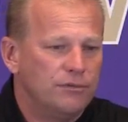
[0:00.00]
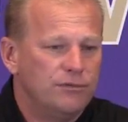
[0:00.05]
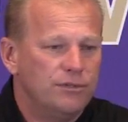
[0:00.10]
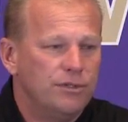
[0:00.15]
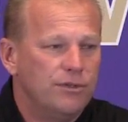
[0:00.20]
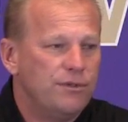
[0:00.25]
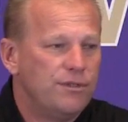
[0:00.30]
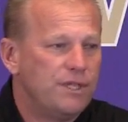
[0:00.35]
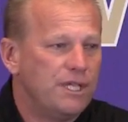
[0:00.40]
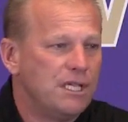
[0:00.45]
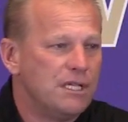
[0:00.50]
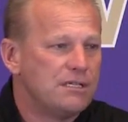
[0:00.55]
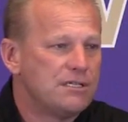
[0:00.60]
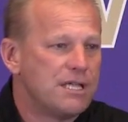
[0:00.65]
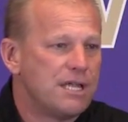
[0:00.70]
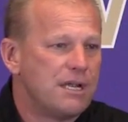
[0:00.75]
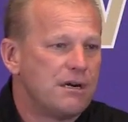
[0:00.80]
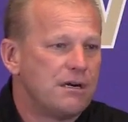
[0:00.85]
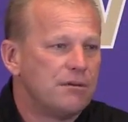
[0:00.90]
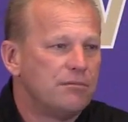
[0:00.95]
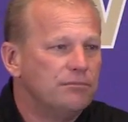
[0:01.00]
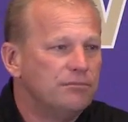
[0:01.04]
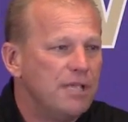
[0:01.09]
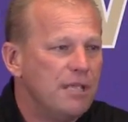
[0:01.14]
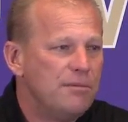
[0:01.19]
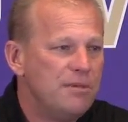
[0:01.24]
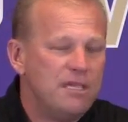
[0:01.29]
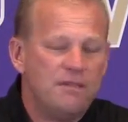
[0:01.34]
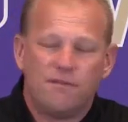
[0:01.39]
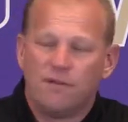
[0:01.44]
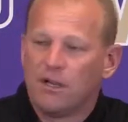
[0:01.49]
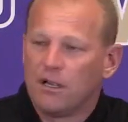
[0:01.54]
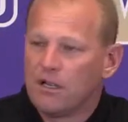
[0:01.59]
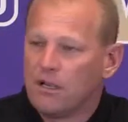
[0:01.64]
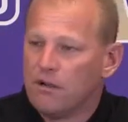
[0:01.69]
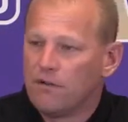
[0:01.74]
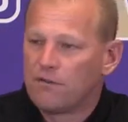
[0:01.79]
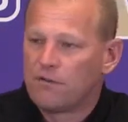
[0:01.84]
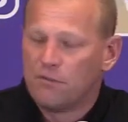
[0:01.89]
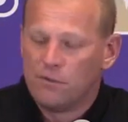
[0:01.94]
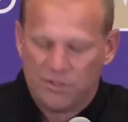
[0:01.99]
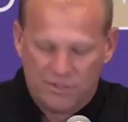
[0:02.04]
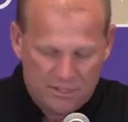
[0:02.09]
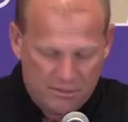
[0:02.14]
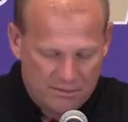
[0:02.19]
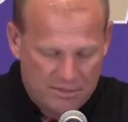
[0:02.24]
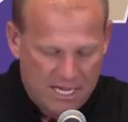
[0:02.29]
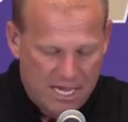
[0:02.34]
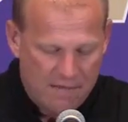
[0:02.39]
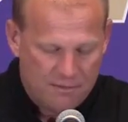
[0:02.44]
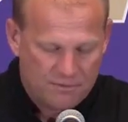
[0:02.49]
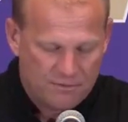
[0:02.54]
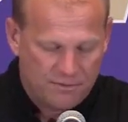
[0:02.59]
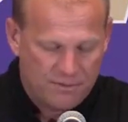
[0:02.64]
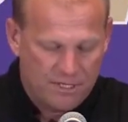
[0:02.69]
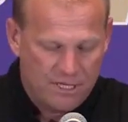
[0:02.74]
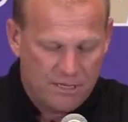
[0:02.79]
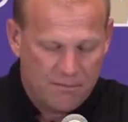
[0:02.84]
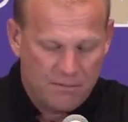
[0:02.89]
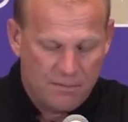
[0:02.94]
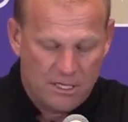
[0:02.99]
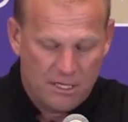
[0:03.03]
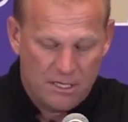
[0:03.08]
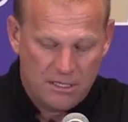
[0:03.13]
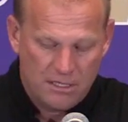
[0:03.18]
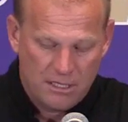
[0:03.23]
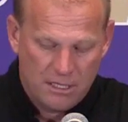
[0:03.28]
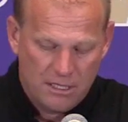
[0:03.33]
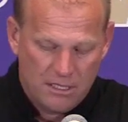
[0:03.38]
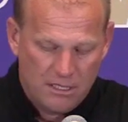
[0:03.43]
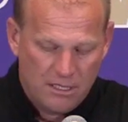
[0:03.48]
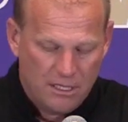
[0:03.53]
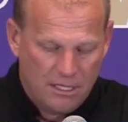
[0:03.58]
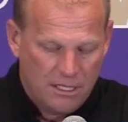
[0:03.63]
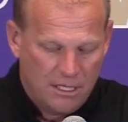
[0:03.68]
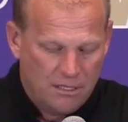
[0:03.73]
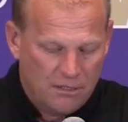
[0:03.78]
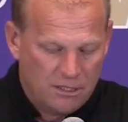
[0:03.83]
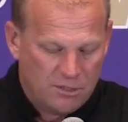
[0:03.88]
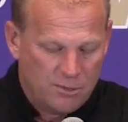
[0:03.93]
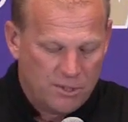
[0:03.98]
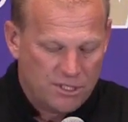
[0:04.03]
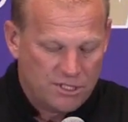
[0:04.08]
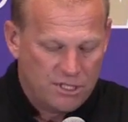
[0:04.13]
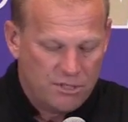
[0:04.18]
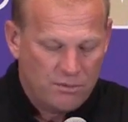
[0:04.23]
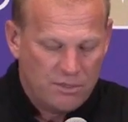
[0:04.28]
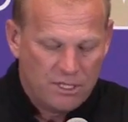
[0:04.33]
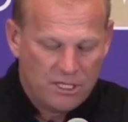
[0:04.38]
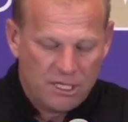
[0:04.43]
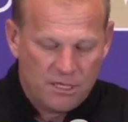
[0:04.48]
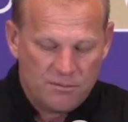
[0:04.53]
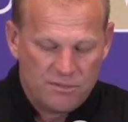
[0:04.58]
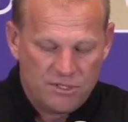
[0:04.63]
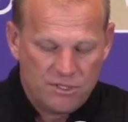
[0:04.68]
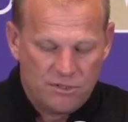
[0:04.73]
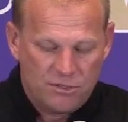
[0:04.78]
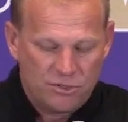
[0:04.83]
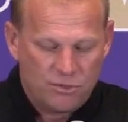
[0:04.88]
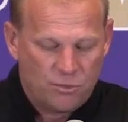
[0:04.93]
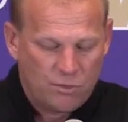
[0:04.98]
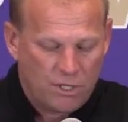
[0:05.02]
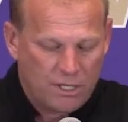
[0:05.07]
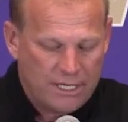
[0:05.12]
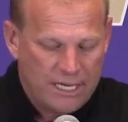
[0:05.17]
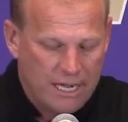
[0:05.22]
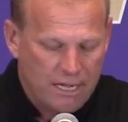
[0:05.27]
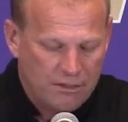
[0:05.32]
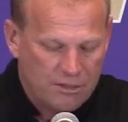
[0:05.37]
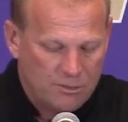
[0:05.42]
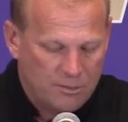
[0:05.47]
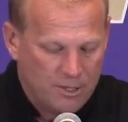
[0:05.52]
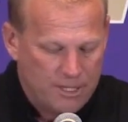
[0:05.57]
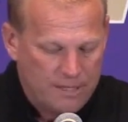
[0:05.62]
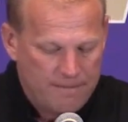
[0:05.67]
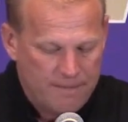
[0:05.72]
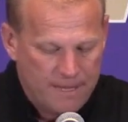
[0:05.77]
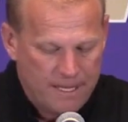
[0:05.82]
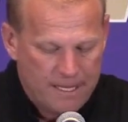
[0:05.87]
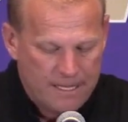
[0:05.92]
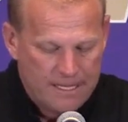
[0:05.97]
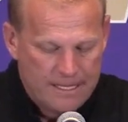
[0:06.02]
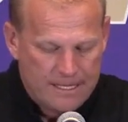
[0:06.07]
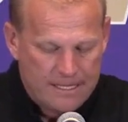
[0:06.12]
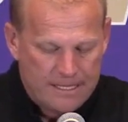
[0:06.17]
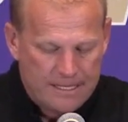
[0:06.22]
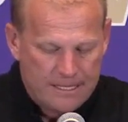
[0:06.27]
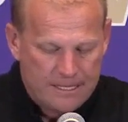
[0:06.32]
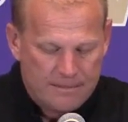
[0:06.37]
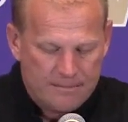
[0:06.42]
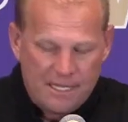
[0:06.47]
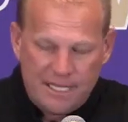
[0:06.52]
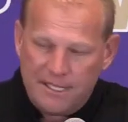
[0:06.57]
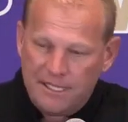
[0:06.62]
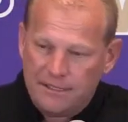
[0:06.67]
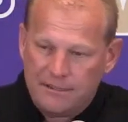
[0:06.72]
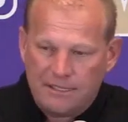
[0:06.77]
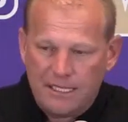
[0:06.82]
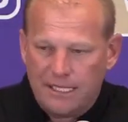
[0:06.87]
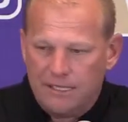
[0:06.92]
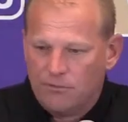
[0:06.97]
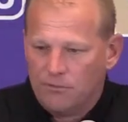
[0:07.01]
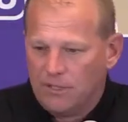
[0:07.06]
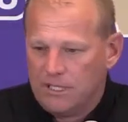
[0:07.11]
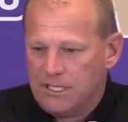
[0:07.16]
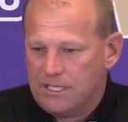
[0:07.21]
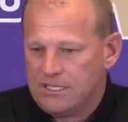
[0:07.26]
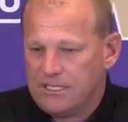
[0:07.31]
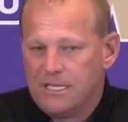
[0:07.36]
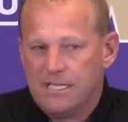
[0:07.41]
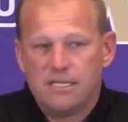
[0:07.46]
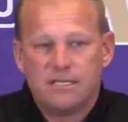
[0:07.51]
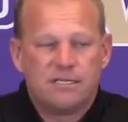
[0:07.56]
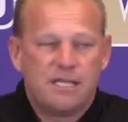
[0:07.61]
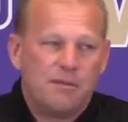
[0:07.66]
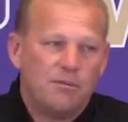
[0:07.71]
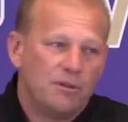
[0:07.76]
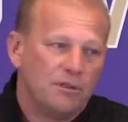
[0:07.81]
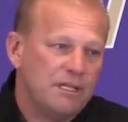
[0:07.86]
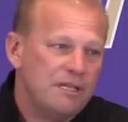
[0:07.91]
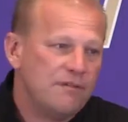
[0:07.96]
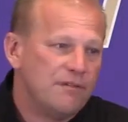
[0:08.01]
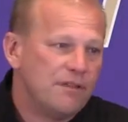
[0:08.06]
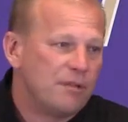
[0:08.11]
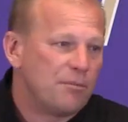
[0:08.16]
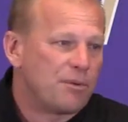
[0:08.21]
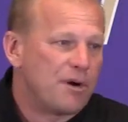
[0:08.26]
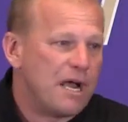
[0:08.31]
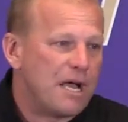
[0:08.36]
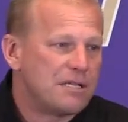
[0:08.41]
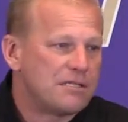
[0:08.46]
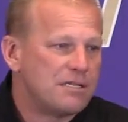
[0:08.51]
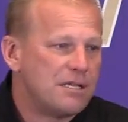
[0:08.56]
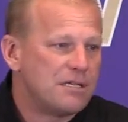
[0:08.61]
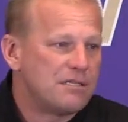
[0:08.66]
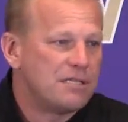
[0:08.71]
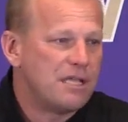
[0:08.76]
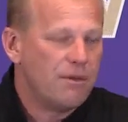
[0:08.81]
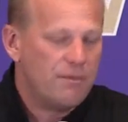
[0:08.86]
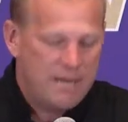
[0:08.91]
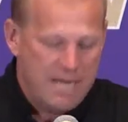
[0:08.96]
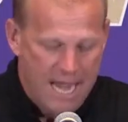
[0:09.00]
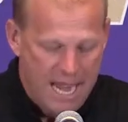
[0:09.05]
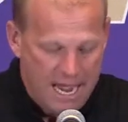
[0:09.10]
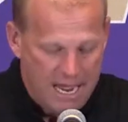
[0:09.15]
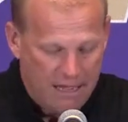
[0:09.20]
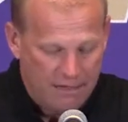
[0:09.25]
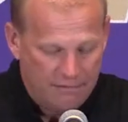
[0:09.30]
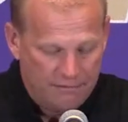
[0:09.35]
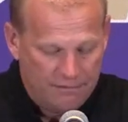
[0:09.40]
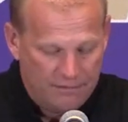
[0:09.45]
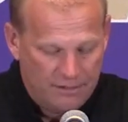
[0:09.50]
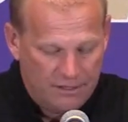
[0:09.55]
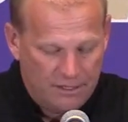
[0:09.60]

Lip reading: do things that are maybe even uncomfortable sometimes for them, especially when it comes to those workouts. But I think what you see is they believe in the process that we have.